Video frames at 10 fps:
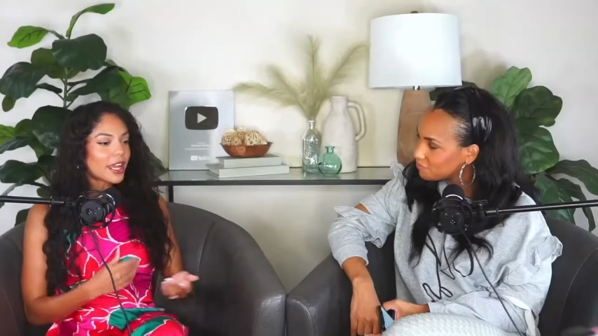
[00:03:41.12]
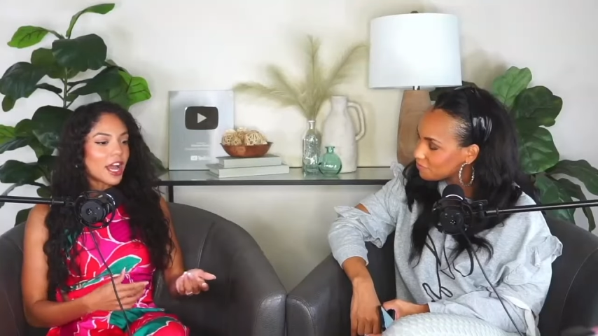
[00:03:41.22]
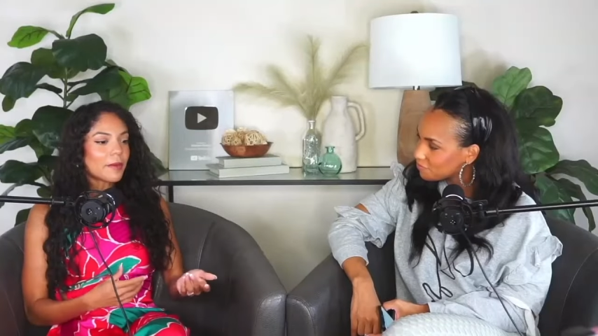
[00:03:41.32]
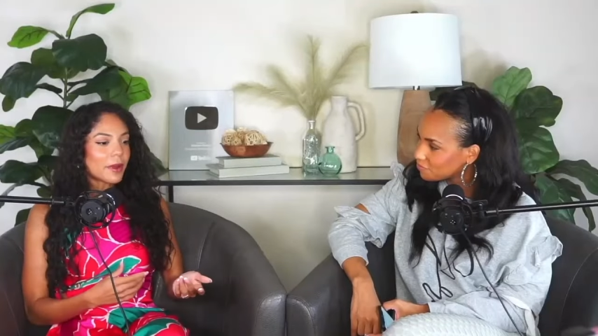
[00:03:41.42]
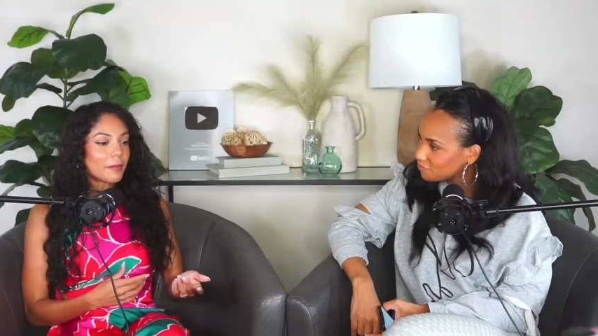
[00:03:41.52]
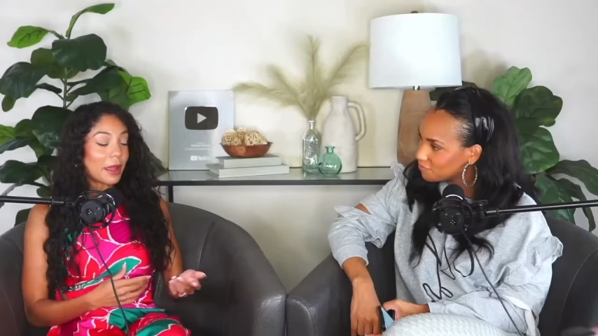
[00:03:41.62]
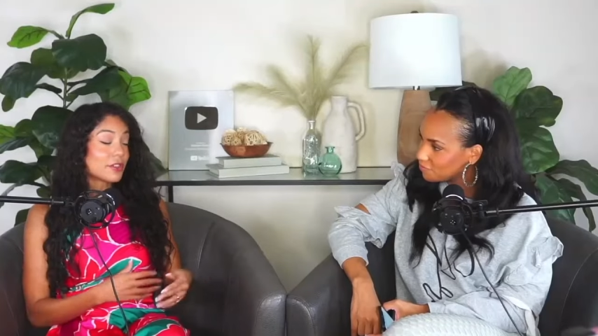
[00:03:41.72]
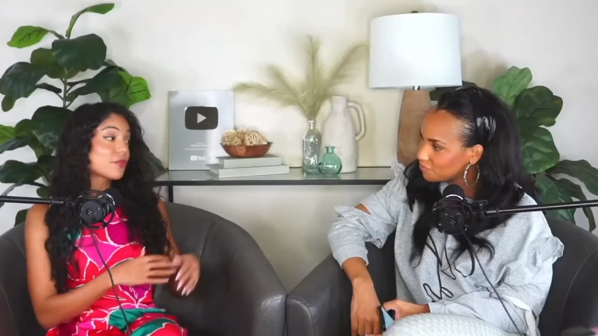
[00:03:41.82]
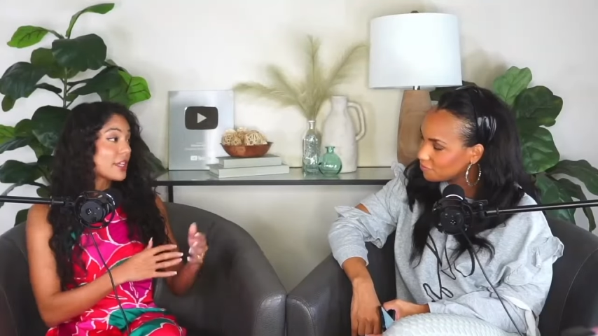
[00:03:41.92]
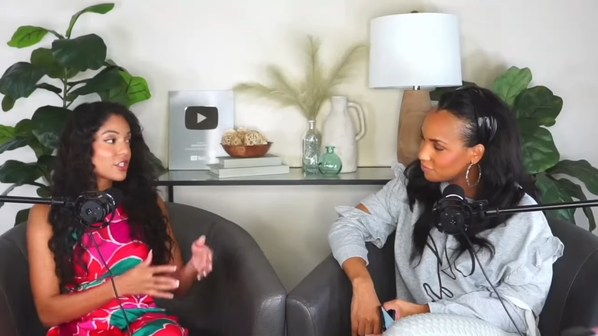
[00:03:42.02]
Speaker 1: up, um, I was
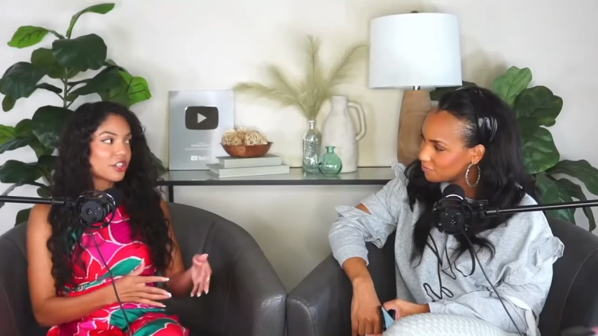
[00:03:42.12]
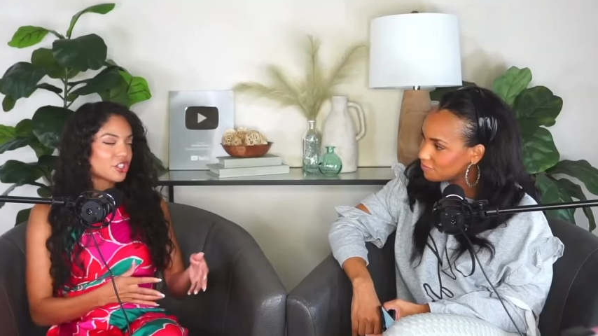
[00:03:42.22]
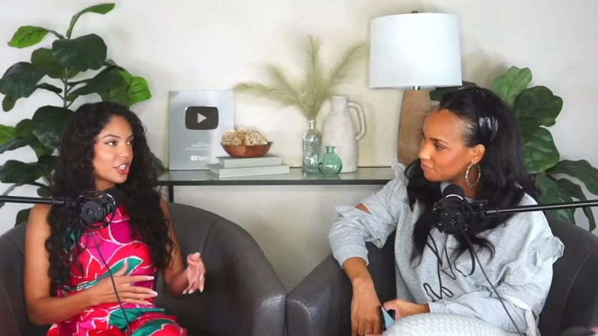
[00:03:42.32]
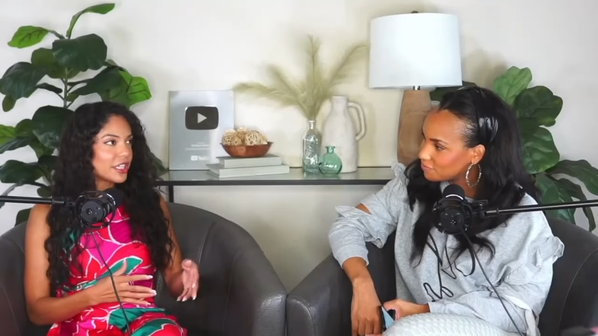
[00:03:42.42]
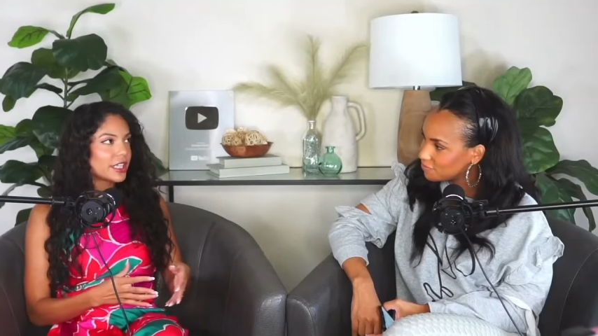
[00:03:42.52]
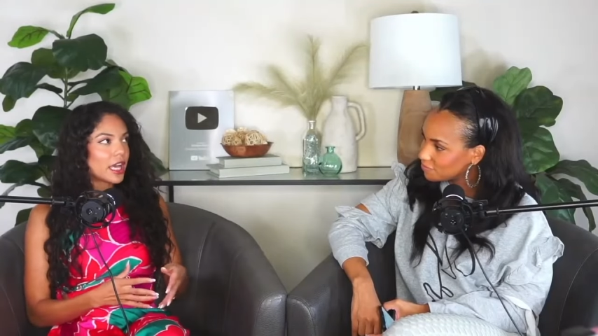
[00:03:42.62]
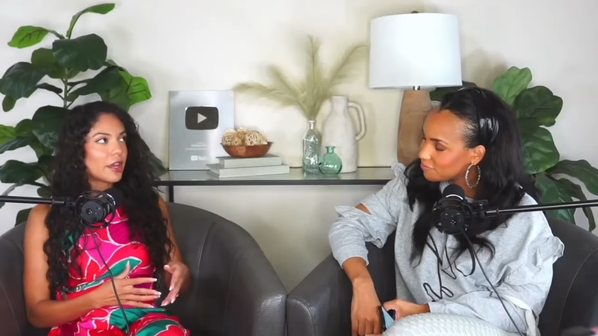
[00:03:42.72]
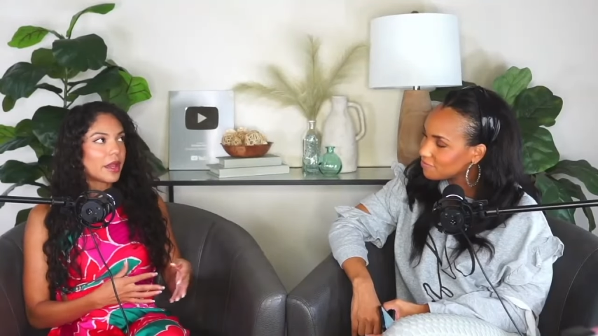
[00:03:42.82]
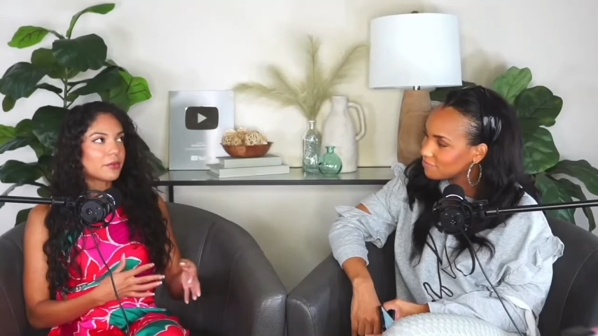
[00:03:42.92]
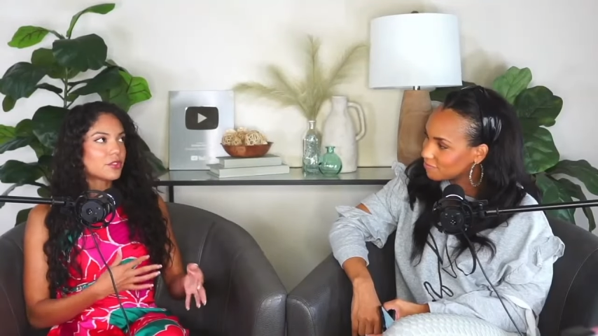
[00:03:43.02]
raised Christian. Uh,
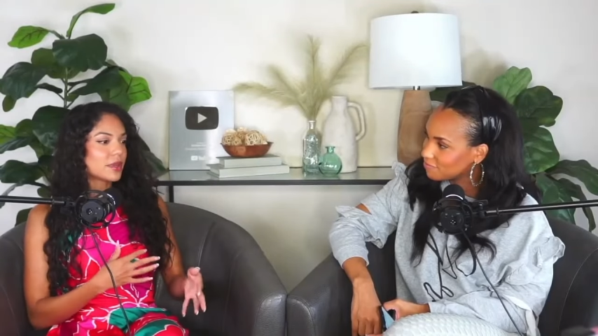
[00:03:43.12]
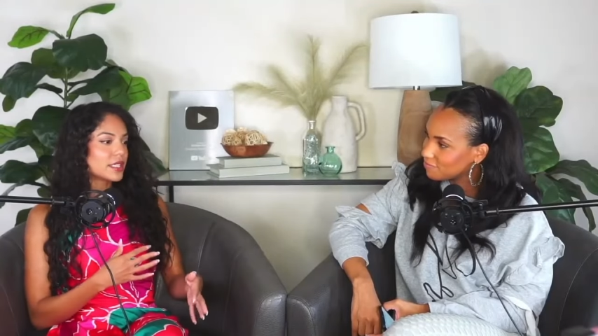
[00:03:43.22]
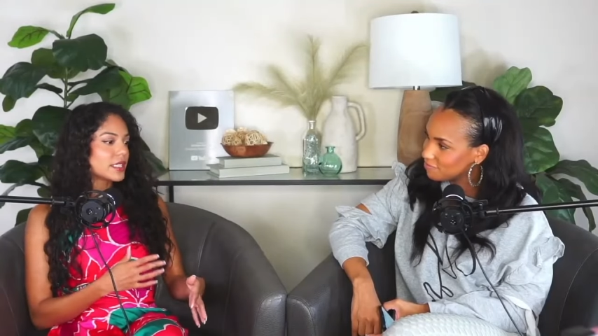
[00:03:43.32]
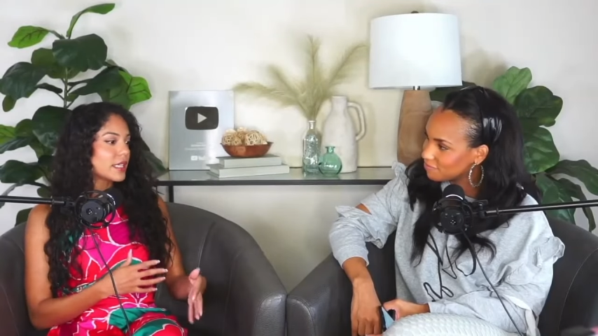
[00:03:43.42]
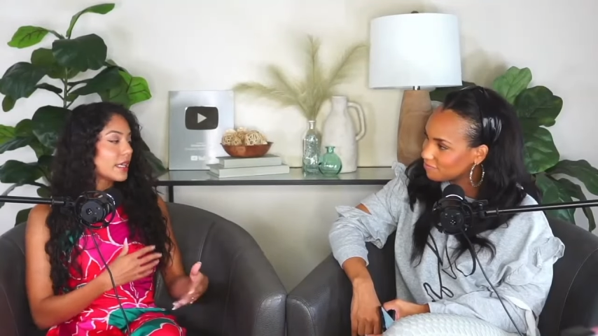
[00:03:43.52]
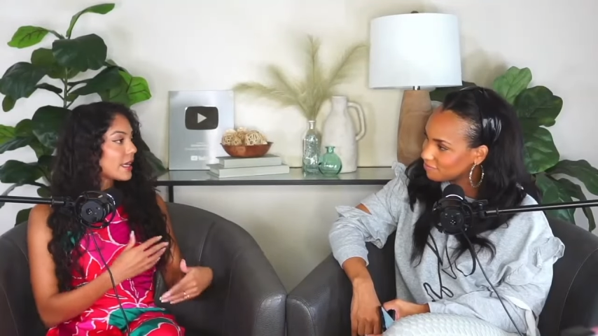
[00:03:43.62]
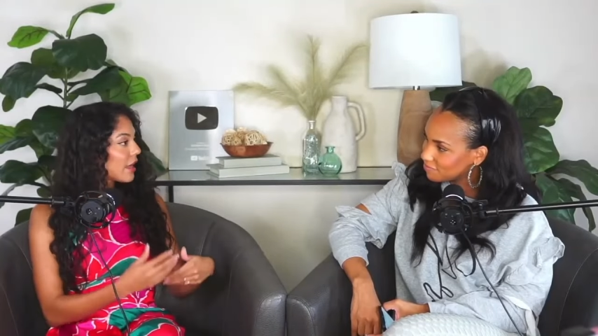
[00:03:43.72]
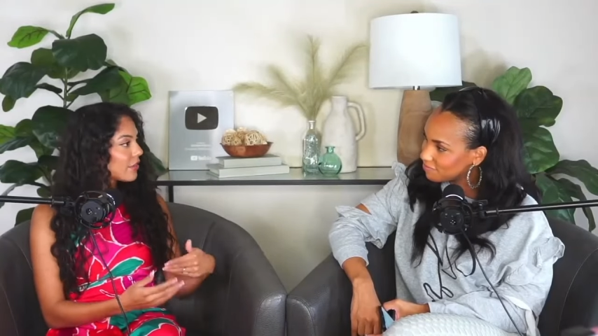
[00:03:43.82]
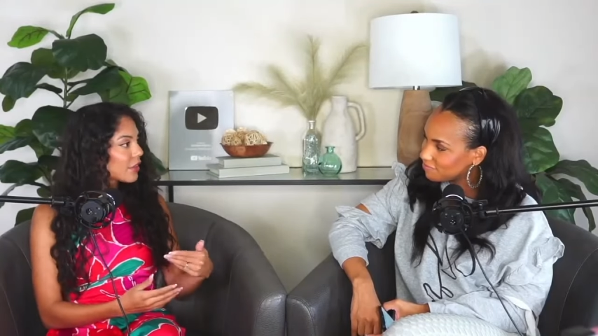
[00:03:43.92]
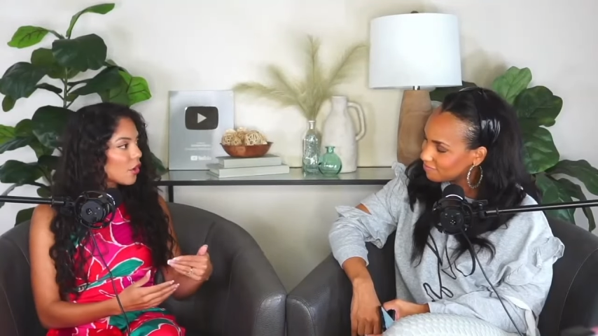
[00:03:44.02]
I was raised into like a
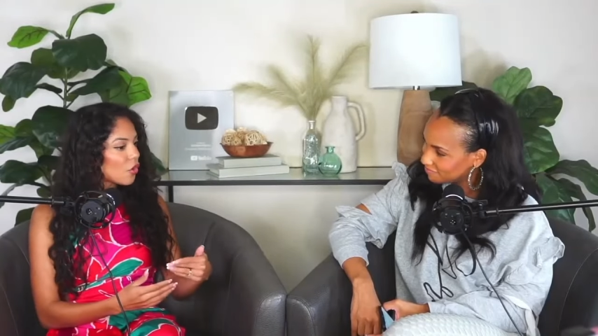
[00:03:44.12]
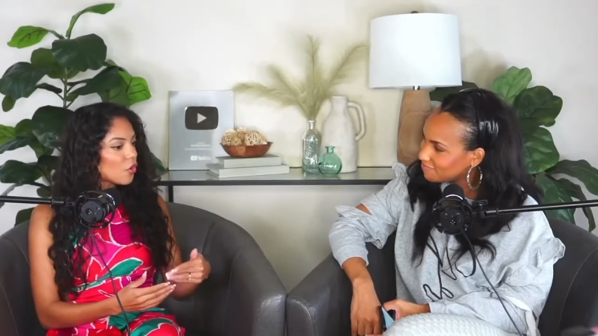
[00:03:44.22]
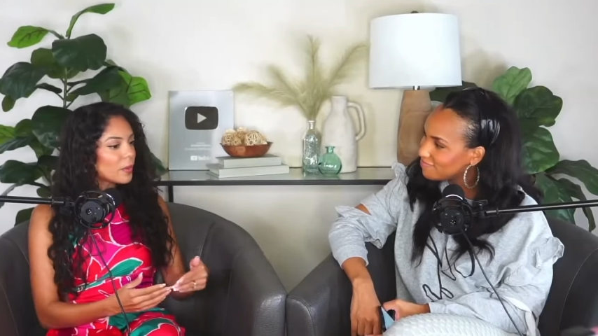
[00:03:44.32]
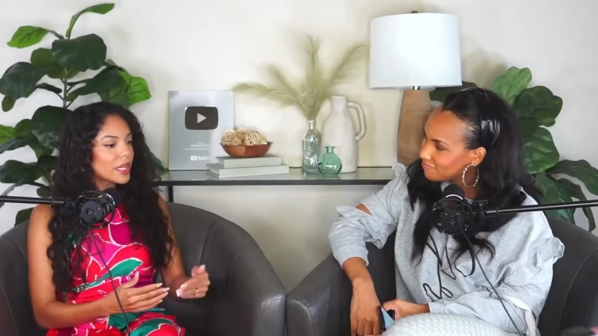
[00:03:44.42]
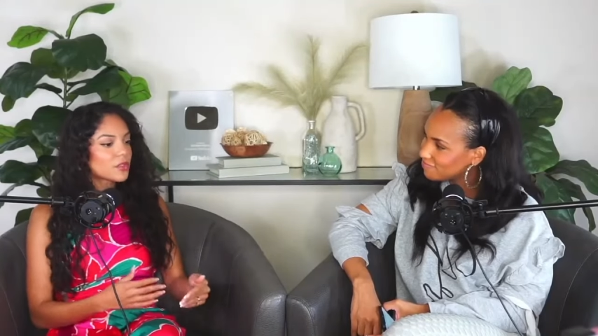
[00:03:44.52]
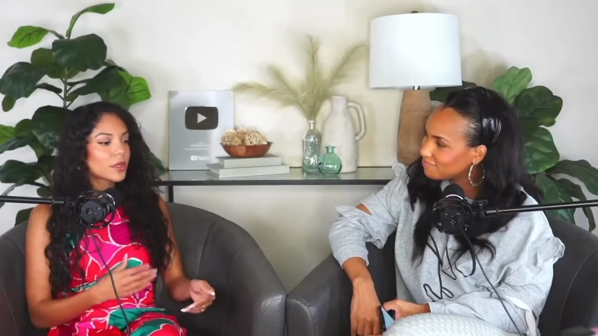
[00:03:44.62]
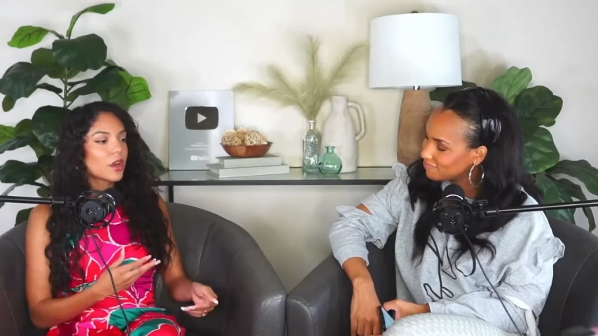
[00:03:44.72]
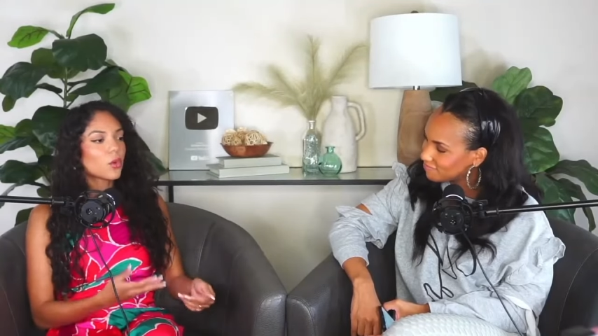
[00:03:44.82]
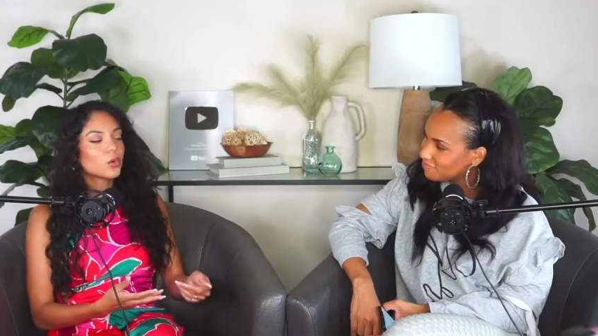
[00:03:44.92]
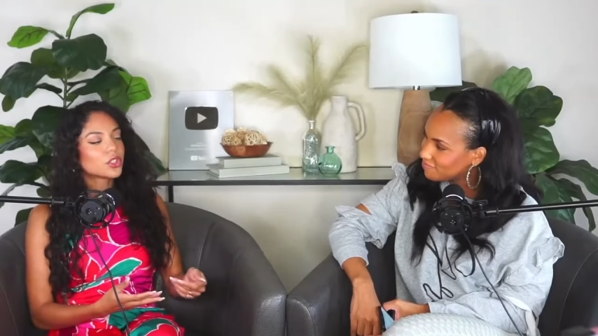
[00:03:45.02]
Catholic home, and as we got
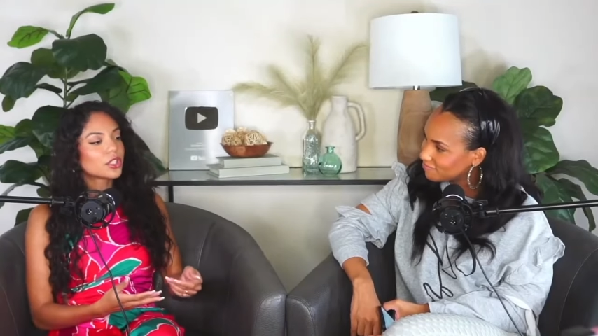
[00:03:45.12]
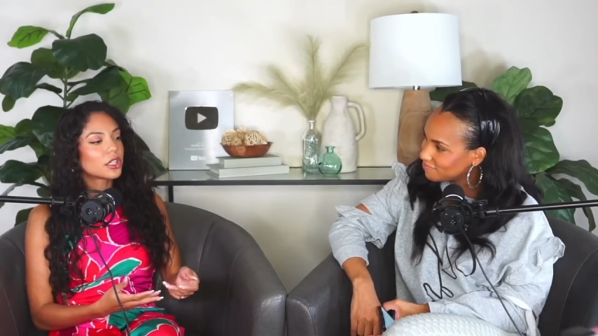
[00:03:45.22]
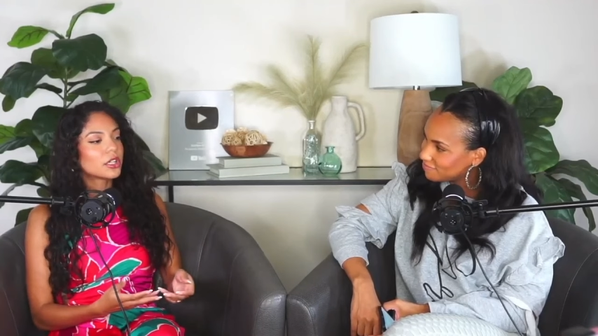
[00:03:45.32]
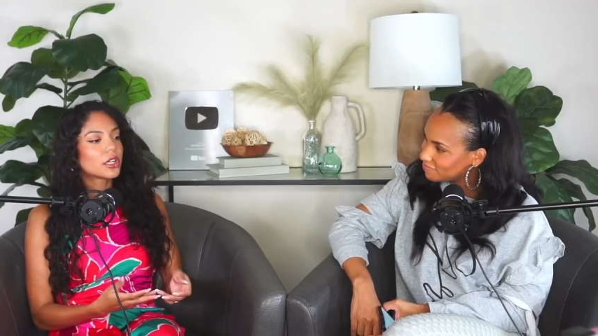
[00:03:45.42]
older,